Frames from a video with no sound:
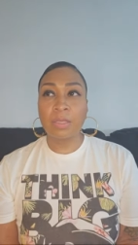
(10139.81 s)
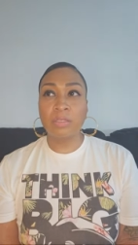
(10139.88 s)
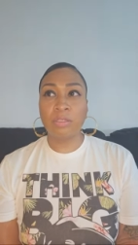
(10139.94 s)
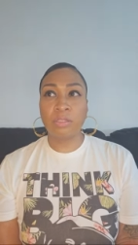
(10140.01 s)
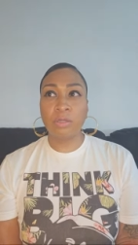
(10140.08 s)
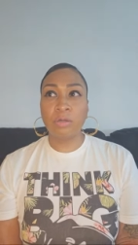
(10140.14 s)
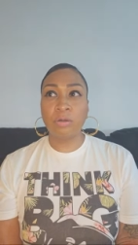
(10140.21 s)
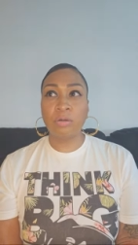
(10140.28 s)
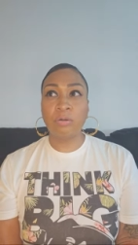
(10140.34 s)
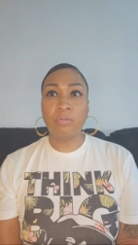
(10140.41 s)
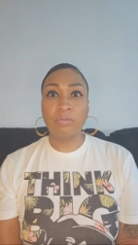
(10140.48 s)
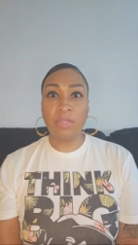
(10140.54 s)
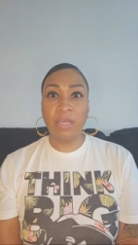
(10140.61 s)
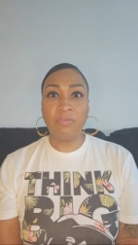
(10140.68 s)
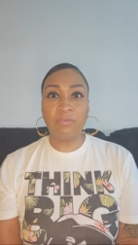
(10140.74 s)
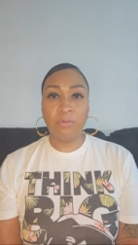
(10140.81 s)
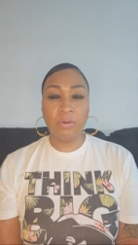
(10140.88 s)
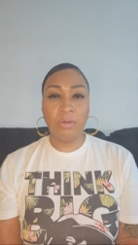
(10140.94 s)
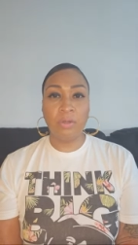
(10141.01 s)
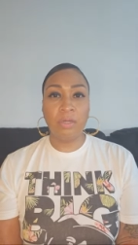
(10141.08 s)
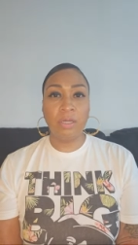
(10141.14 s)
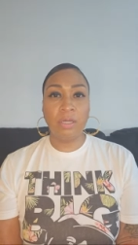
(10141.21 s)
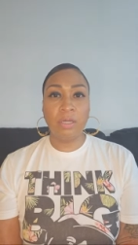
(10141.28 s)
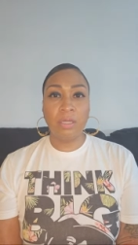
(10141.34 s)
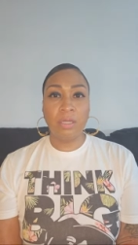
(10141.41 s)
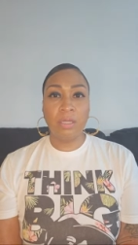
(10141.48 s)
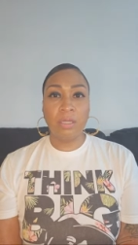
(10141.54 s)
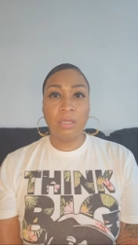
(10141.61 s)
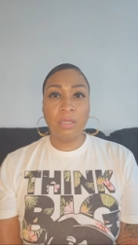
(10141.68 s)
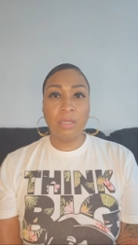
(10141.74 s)
So therefore,
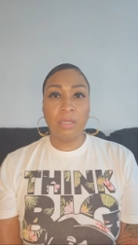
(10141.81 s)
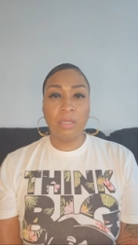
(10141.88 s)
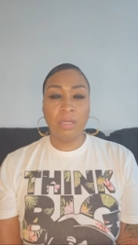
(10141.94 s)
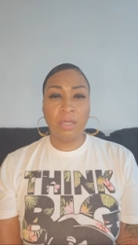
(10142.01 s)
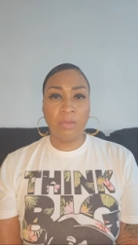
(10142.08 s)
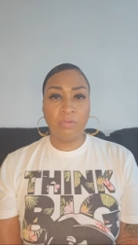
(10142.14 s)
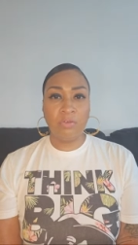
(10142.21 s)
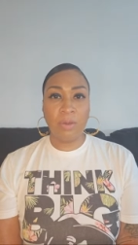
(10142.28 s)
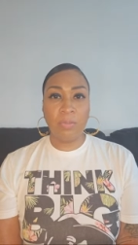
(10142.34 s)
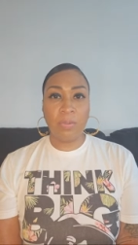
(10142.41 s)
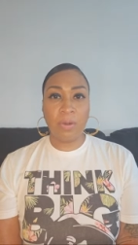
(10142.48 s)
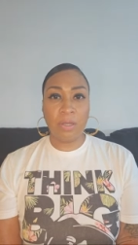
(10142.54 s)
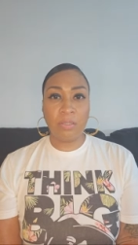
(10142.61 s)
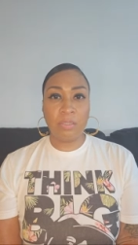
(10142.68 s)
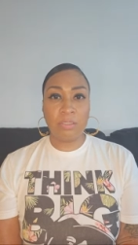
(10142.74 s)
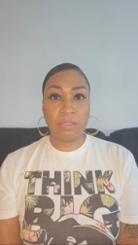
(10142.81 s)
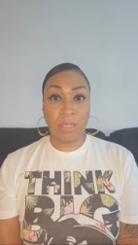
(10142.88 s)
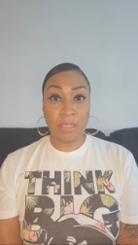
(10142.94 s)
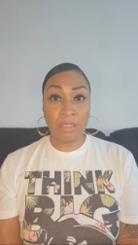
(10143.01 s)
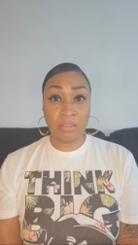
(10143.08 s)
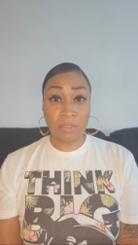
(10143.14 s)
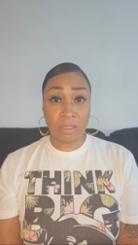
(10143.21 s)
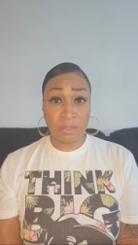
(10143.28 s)
if your partner says